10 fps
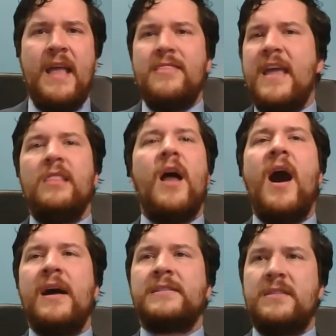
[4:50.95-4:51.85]
and they
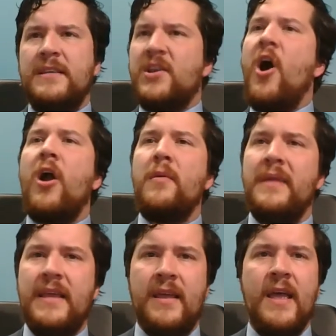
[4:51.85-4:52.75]
lost this
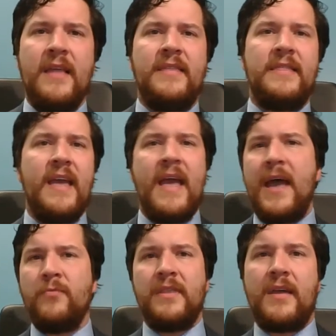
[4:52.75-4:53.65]
harmony that they
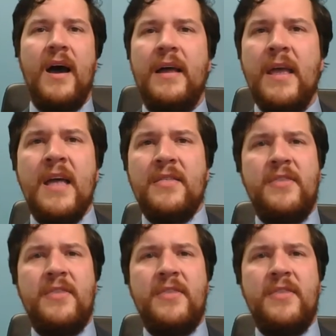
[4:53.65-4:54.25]
had with God.